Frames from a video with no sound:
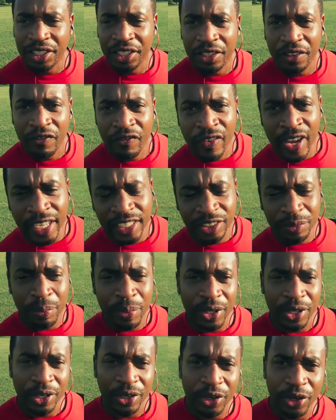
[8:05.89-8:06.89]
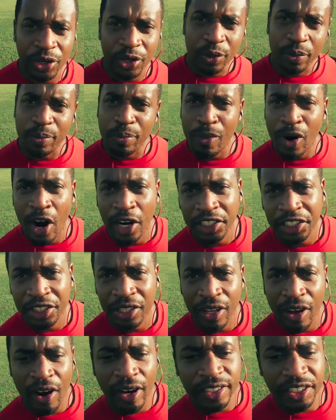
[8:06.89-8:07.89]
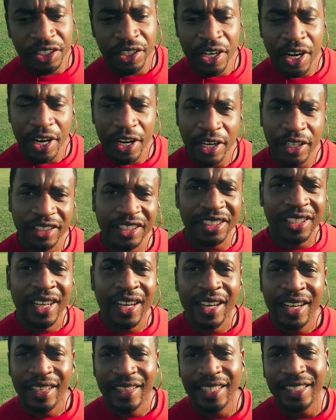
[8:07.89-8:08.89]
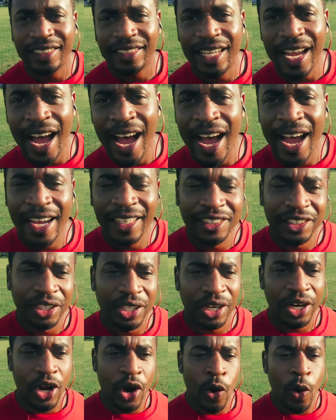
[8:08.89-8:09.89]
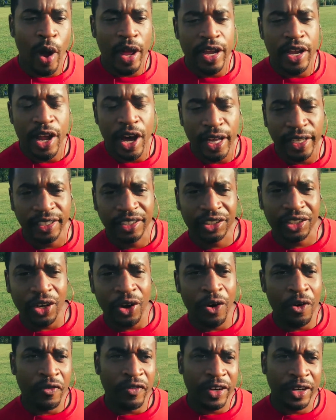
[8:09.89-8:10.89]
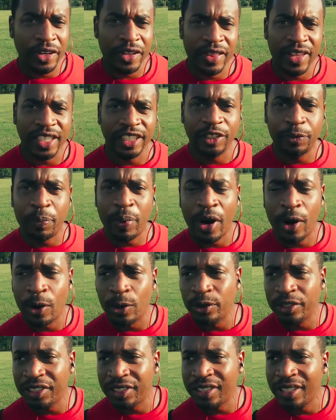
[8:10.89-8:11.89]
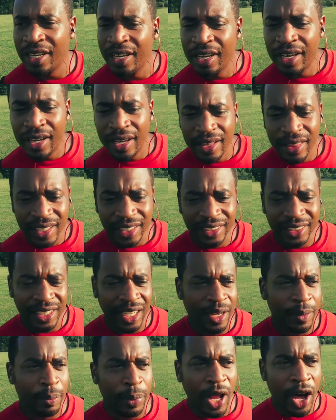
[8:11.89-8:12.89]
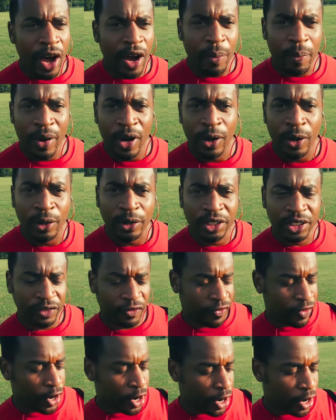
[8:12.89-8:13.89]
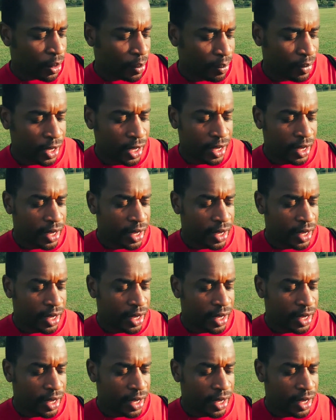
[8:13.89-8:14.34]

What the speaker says: to the Facebook group Martial Arts Nerds. These guys are going nuts over this post, this blog post from